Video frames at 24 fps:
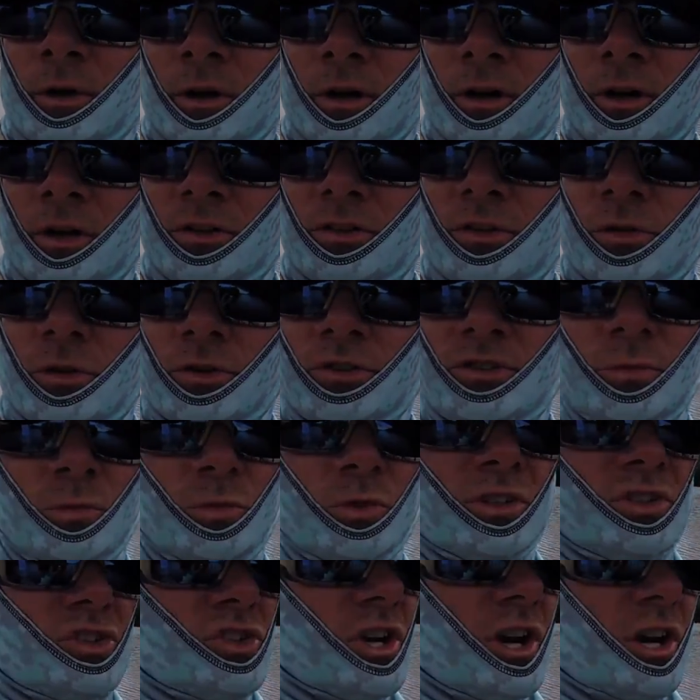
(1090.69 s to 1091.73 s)
We're going to go throw some
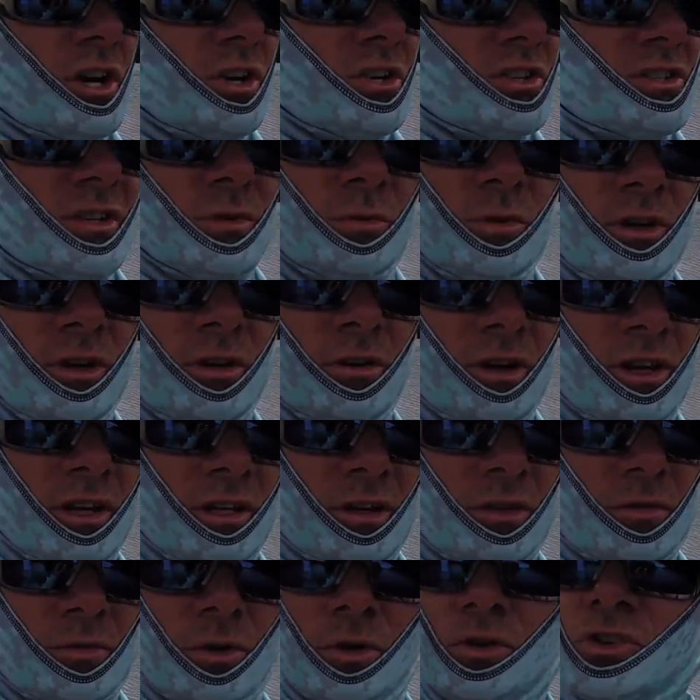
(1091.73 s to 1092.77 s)
woodchoppers that we don't
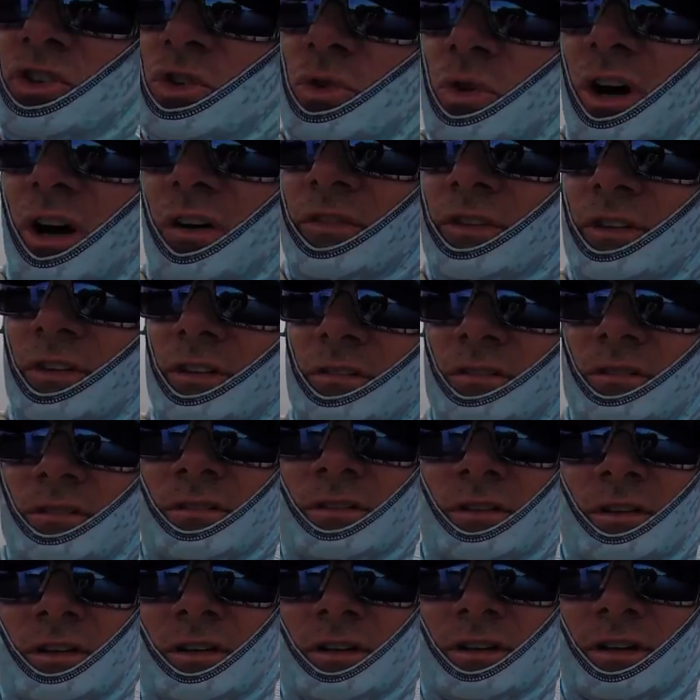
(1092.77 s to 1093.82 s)
get to throw too often.
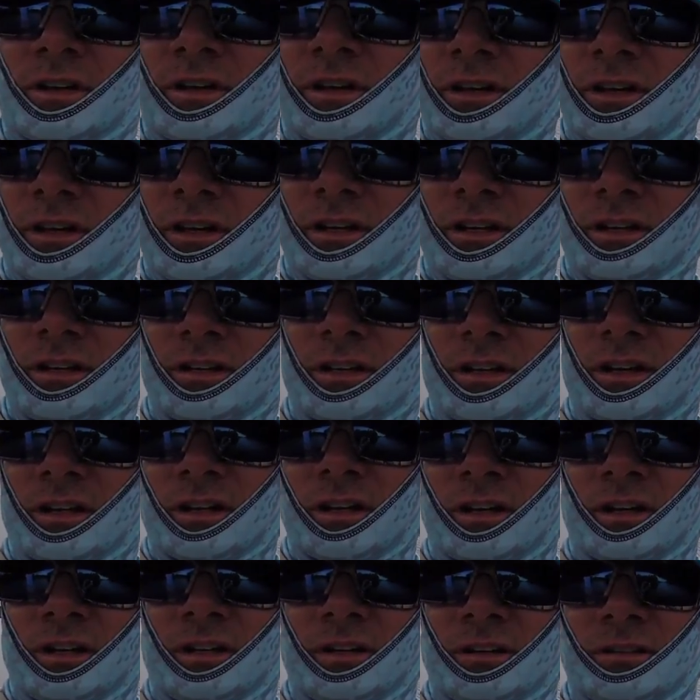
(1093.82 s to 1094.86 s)
And
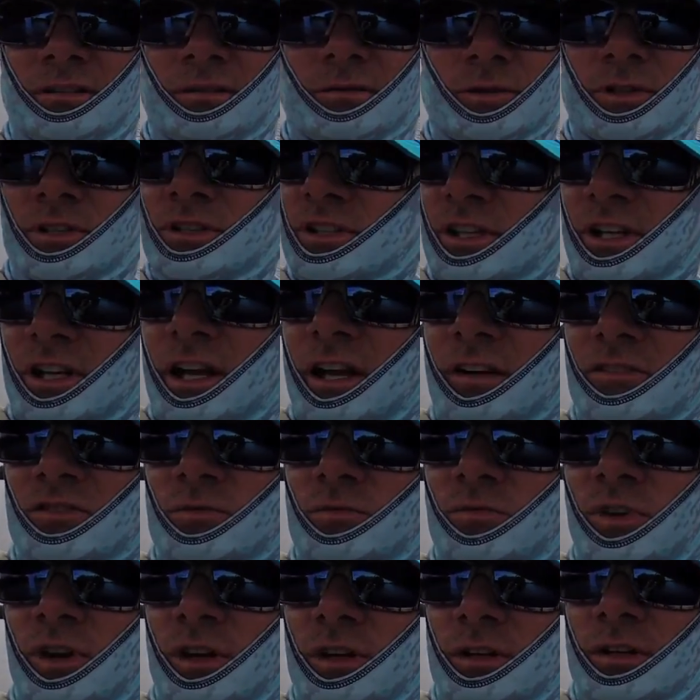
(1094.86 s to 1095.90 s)
uh, we're just going to have
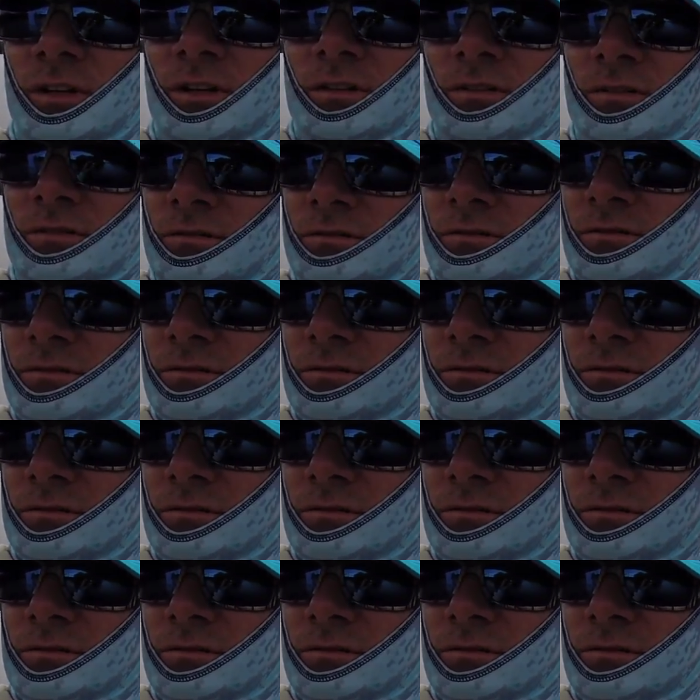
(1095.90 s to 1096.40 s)
some fun here.